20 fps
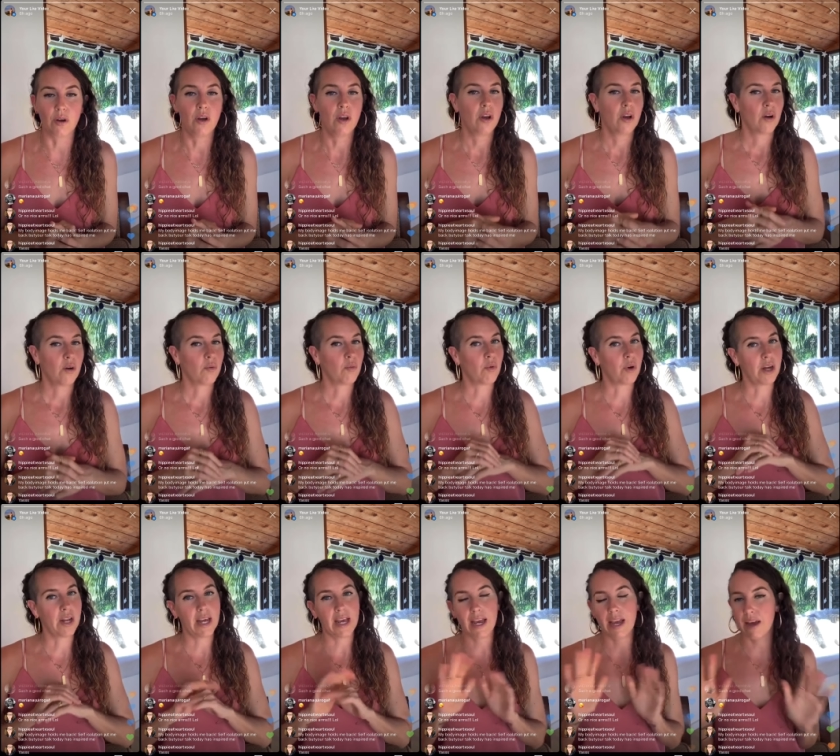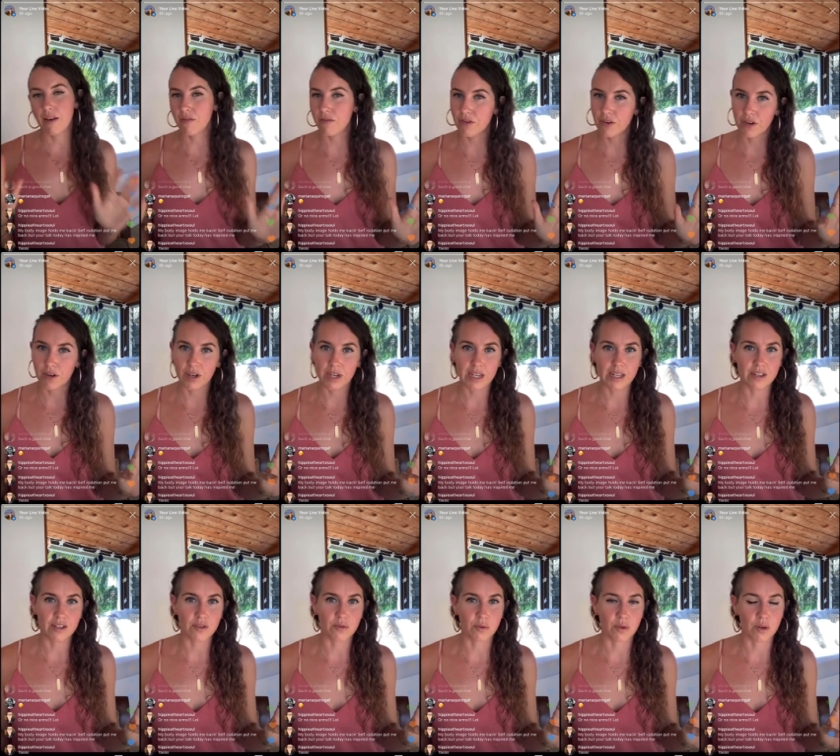whatever
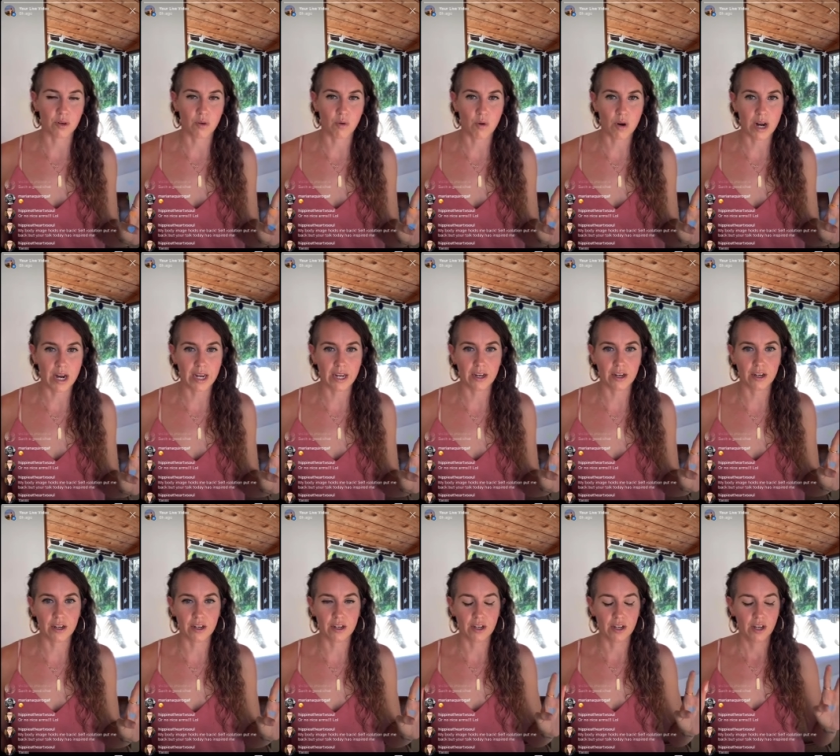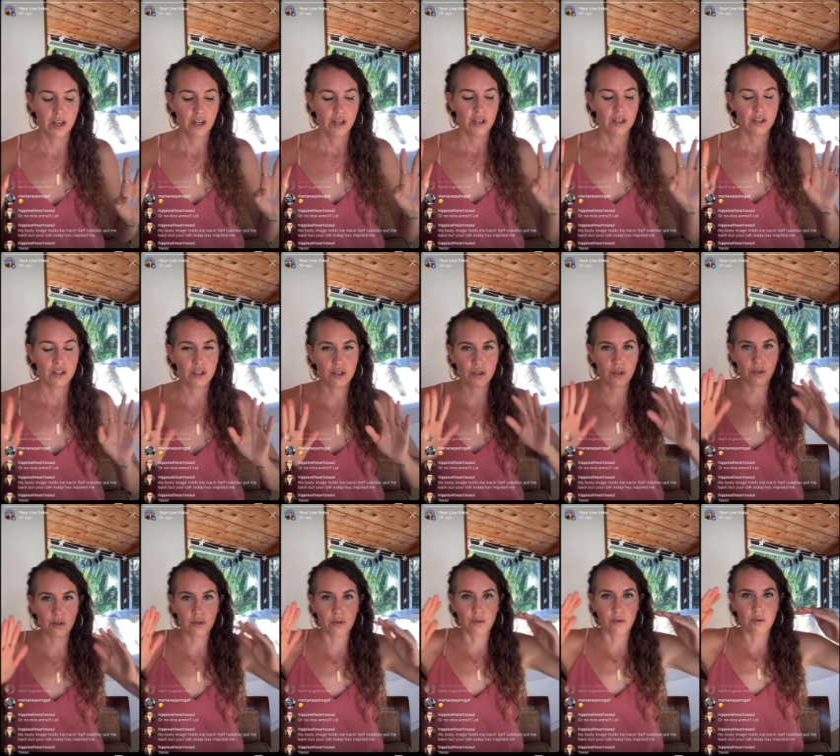is required
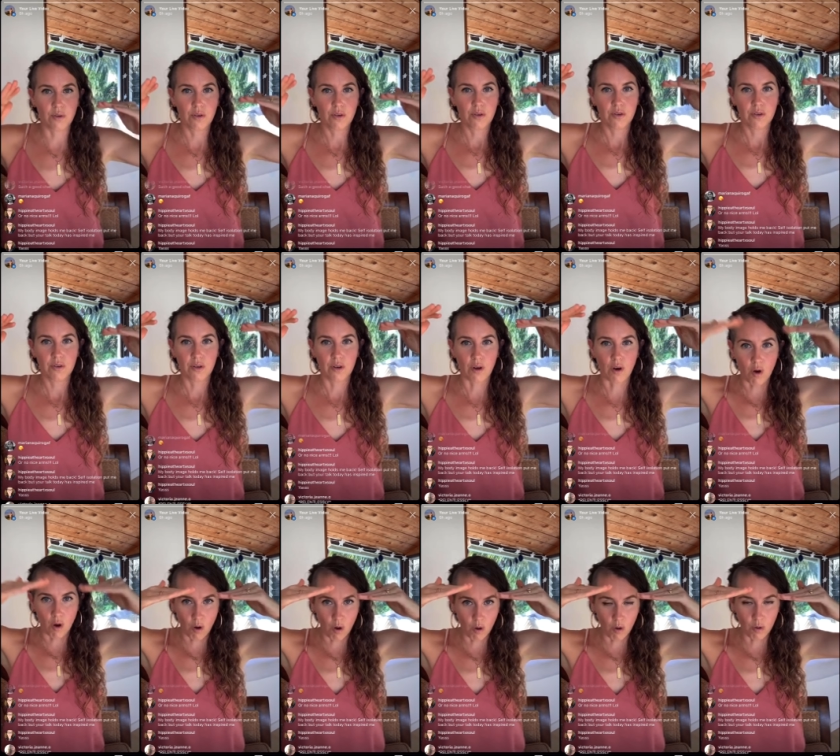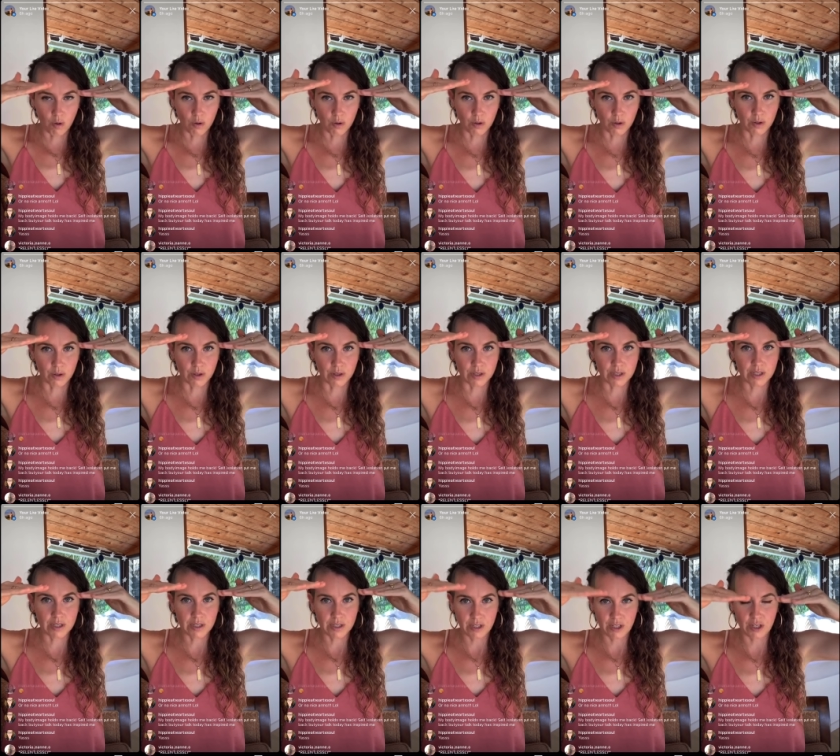to hold
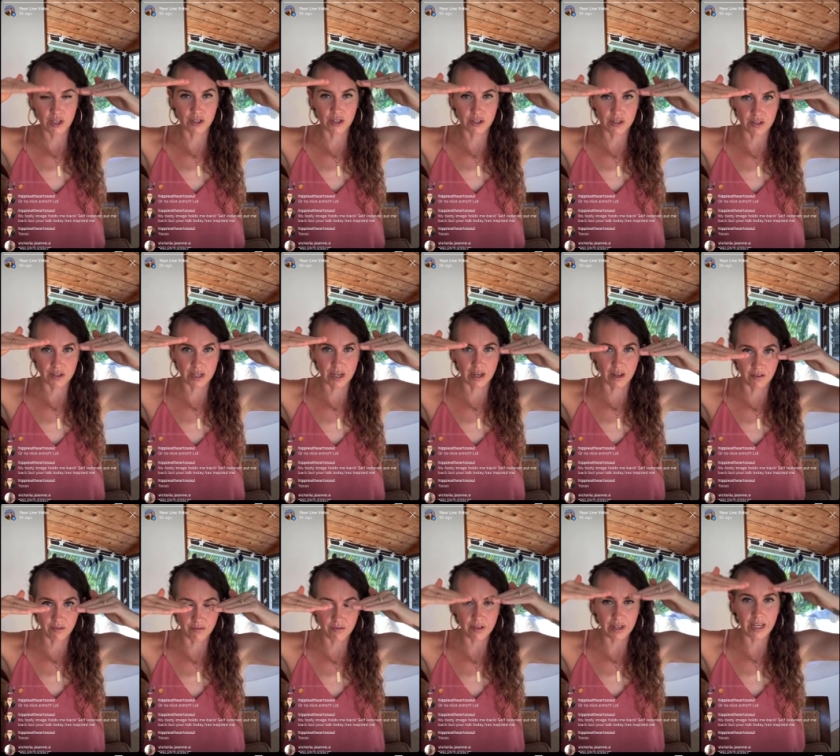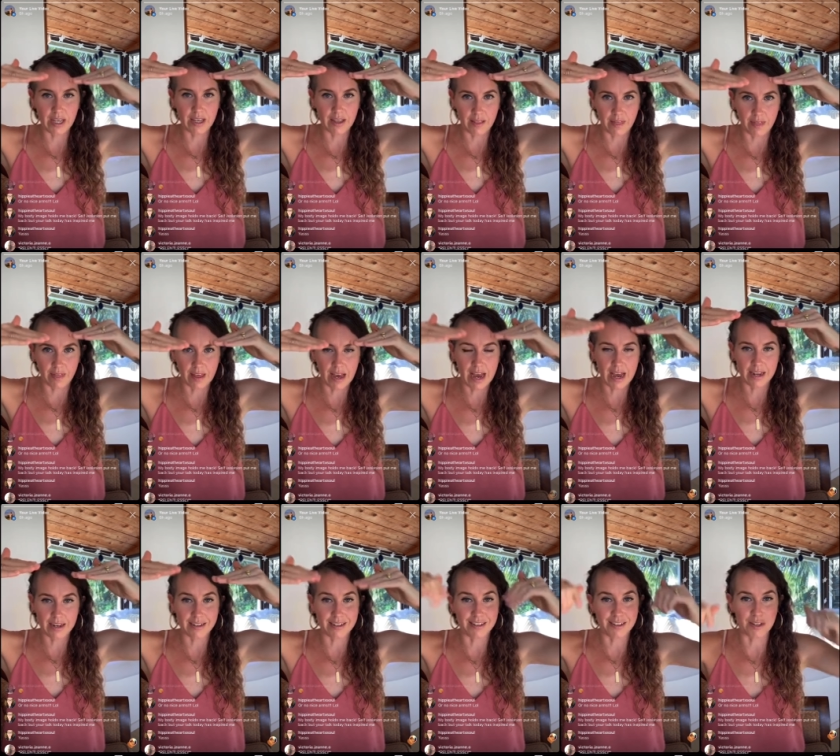yourself in
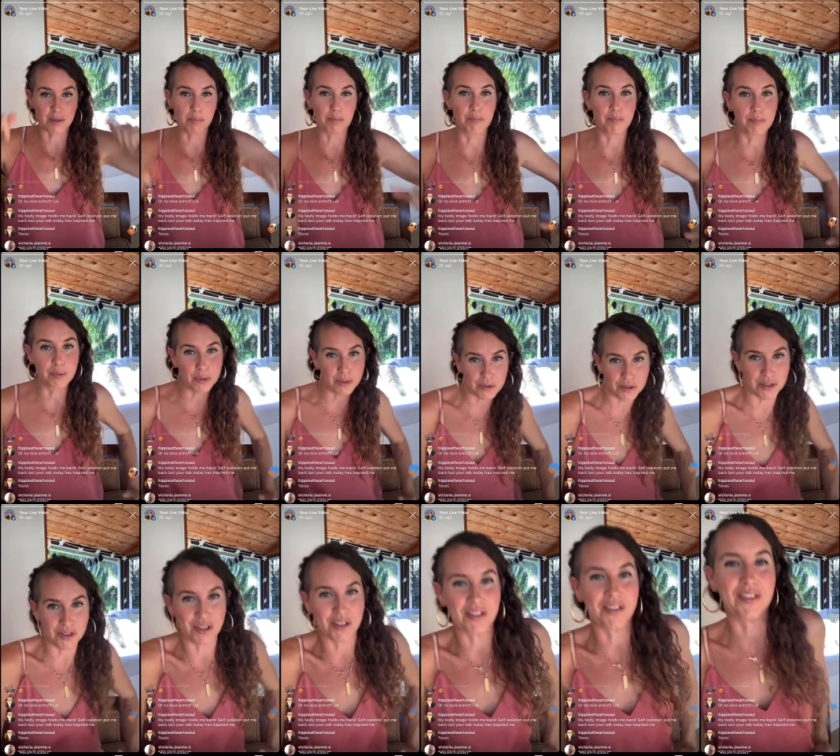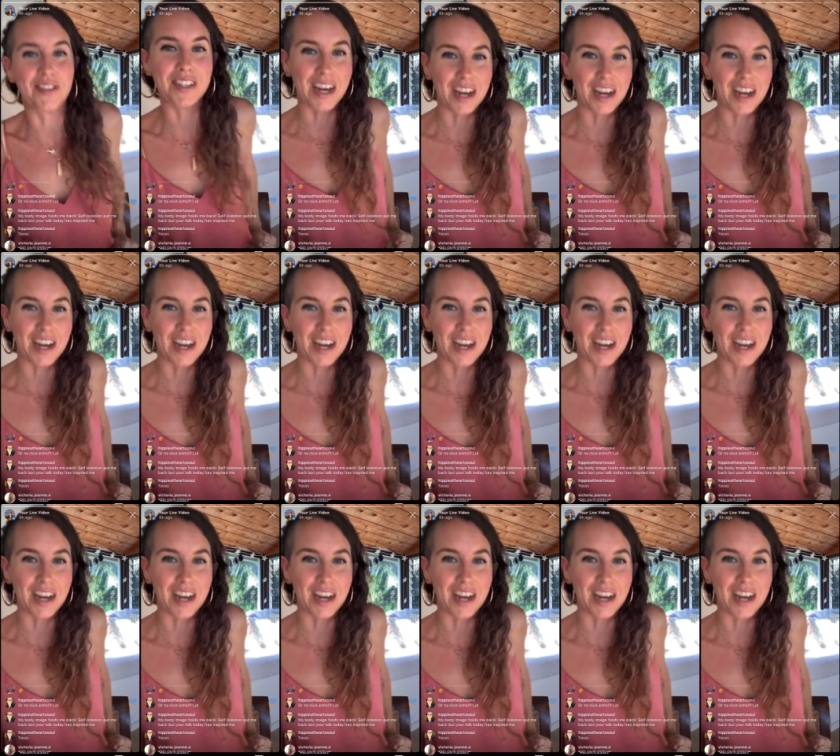that to boost yourself